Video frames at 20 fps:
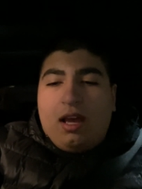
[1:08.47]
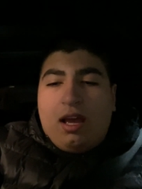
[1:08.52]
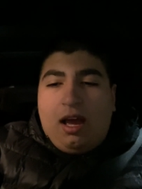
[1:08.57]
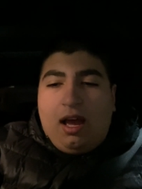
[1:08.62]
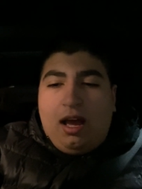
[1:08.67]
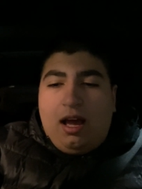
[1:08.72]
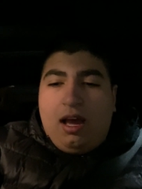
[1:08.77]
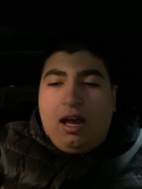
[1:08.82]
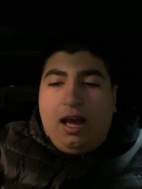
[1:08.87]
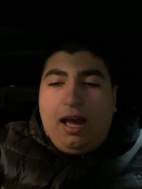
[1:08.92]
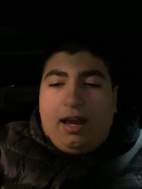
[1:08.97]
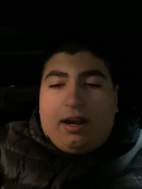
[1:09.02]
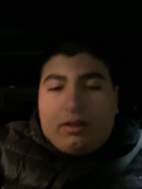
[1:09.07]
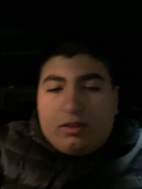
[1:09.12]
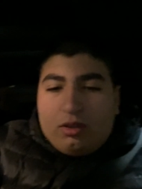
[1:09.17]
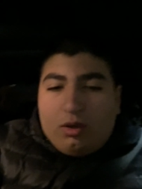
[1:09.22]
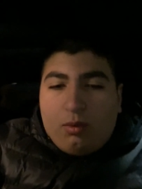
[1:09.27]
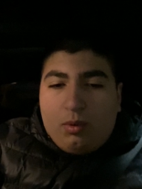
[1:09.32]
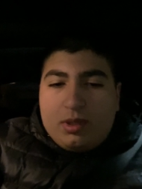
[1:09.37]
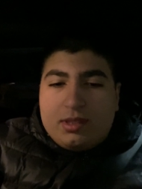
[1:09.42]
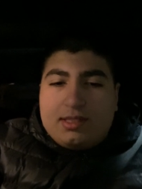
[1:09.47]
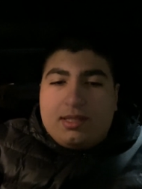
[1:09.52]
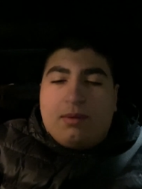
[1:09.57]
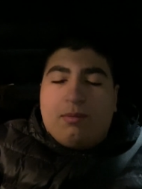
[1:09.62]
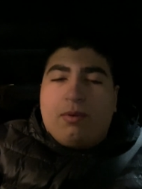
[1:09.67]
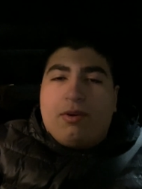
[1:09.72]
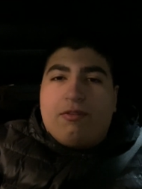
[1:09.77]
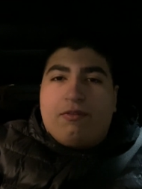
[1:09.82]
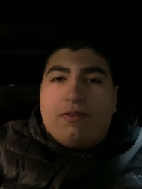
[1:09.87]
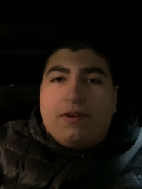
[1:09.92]
I don't know what's up
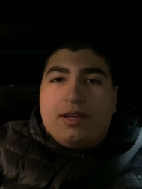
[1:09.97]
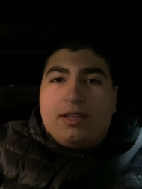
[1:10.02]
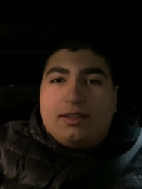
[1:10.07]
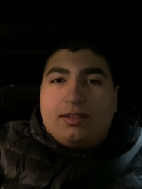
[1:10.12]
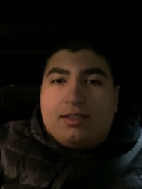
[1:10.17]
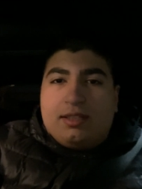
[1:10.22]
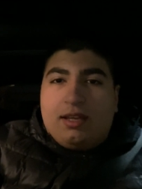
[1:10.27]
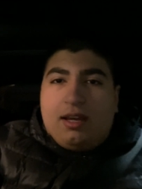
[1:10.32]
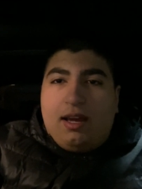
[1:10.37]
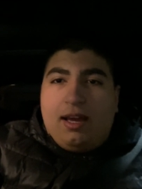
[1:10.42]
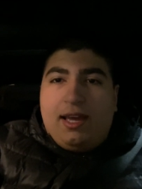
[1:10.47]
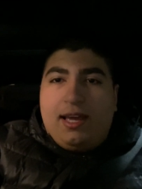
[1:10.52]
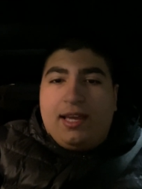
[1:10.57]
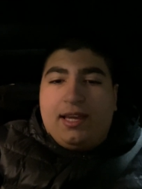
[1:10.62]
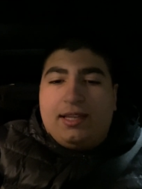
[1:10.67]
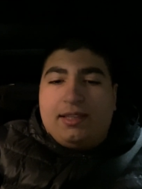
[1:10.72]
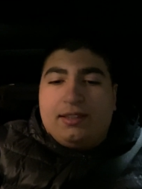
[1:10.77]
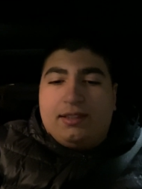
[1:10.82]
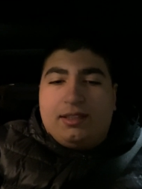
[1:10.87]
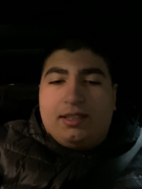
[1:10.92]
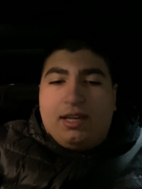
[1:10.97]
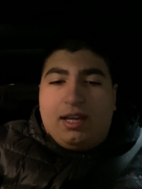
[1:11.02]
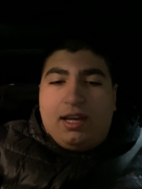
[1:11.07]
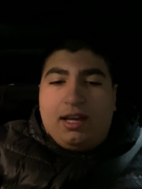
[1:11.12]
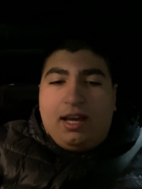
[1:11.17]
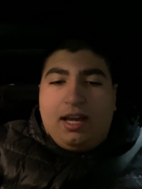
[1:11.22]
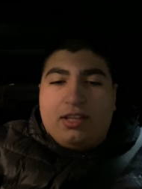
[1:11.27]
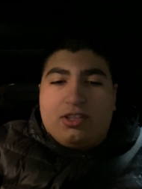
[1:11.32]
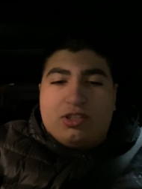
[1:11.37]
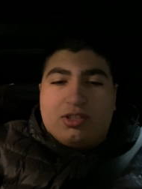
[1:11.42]
with it and
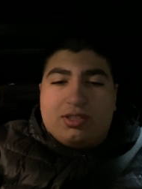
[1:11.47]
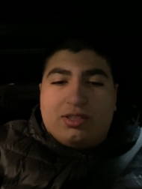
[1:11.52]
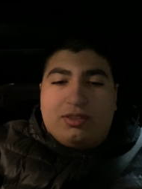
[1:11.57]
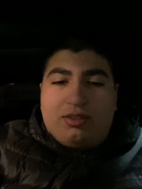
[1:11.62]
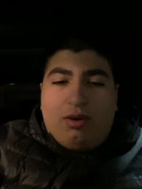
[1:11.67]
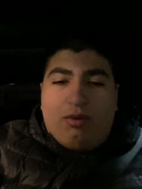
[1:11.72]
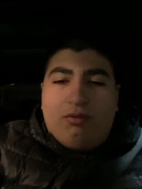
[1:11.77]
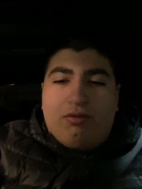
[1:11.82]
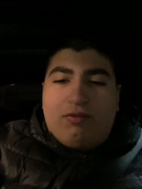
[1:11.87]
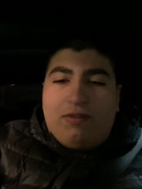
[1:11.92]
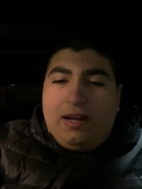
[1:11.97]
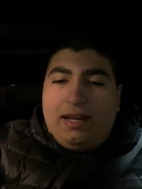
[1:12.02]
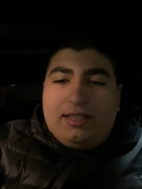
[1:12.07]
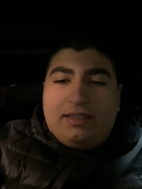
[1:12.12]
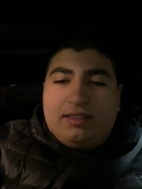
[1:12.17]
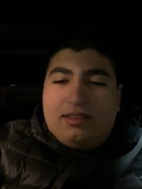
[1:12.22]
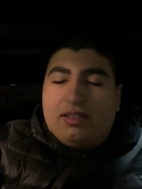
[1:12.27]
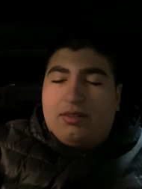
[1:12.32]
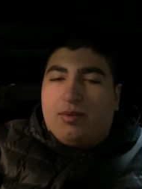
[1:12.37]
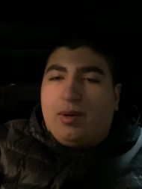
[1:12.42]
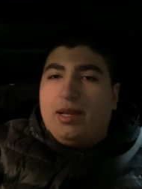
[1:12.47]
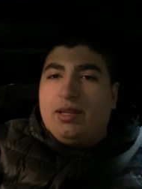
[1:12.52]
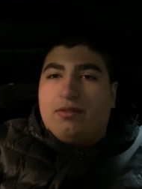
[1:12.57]
I just don't find the right